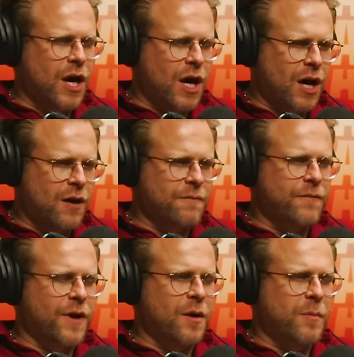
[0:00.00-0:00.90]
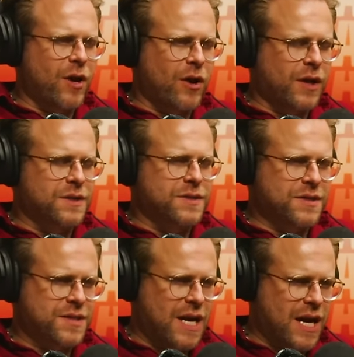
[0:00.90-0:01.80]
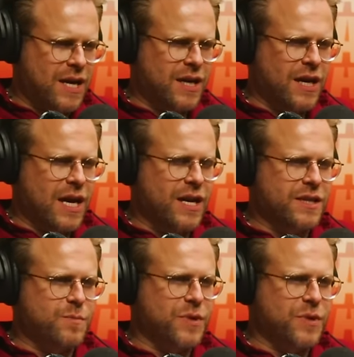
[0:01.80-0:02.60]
of American society and its